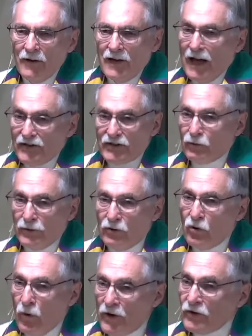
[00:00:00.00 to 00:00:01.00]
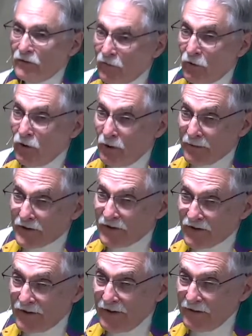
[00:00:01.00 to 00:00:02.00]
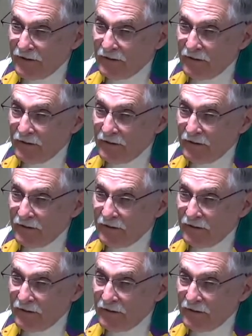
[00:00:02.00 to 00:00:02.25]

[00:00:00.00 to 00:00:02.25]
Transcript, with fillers: That's the real question for all of us, isn't it?